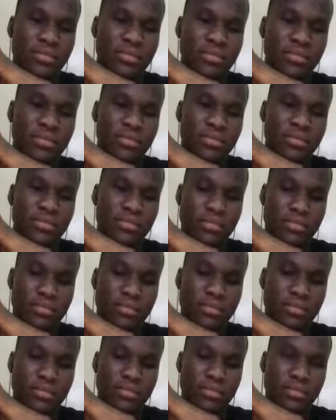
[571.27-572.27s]

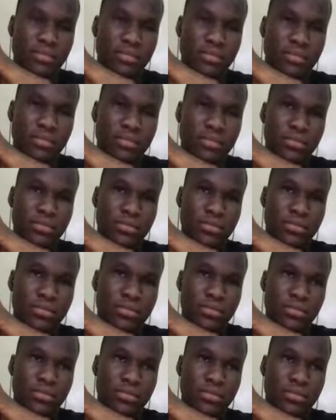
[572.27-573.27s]

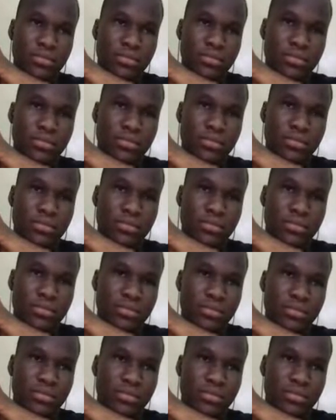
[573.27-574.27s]

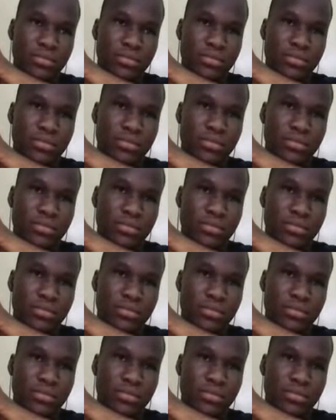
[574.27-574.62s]
This person isn't speaking.